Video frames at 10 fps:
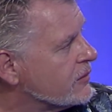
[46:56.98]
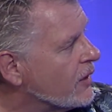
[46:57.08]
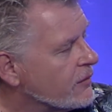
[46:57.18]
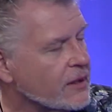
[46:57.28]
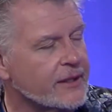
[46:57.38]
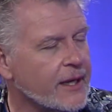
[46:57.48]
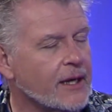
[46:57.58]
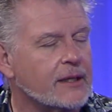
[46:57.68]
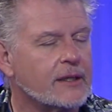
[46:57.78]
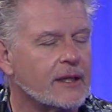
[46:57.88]
Not really,
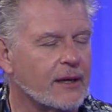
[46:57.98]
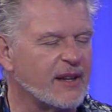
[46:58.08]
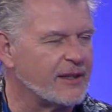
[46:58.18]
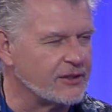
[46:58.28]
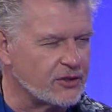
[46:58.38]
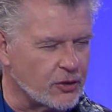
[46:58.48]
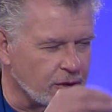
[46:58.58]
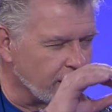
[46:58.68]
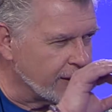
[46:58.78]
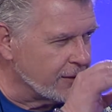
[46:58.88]
yeah. I mean, I just
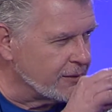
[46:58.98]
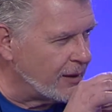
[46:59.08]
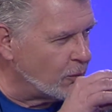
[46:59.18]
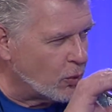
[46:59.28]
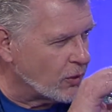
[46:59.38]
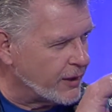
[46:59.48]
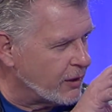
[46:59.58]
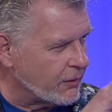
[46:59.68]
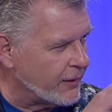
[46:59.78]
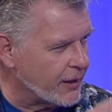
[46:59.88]
heard like a word
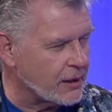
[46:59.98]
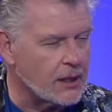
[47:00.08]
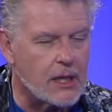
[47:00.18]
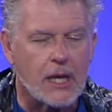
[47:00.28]
here or there.